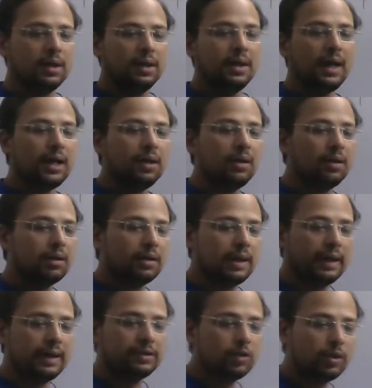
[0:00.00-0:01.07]
And
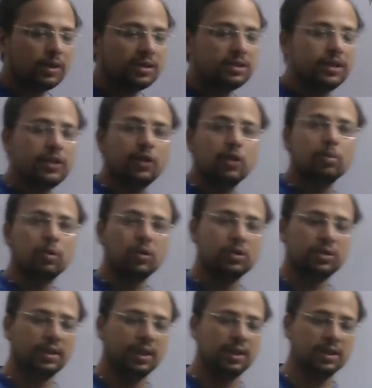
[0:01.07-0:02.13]
as you can see in your books,
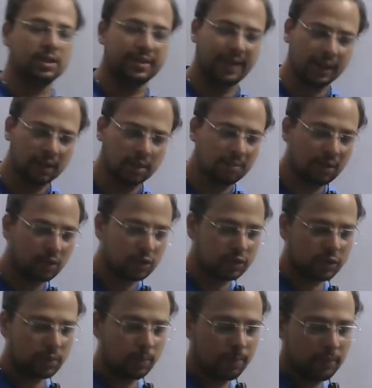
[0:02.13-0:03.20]
there is check number
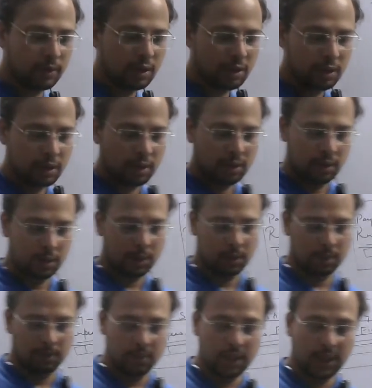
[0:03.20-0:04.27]
also,
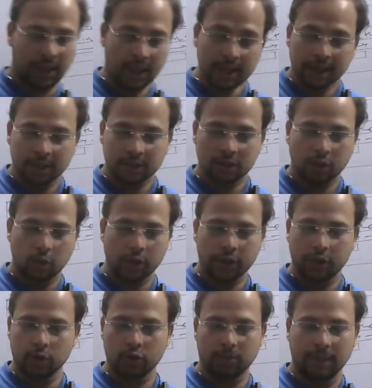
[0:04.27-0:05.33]
and there is coding
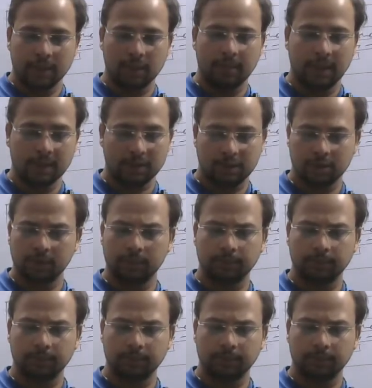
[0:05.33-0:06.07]
used by the banks.